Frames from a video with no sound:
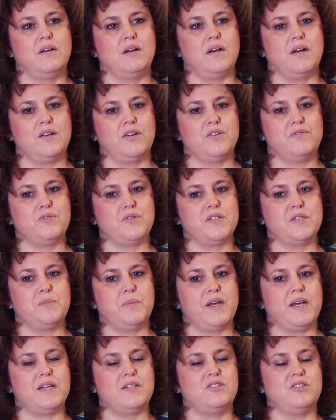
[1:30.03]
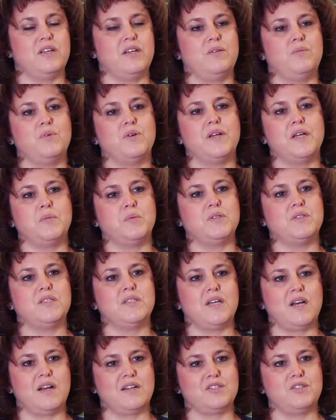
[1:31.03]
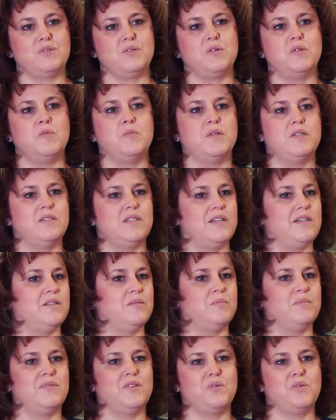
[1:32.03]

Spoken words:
on our voice badge, and we're able to talk to them and tell them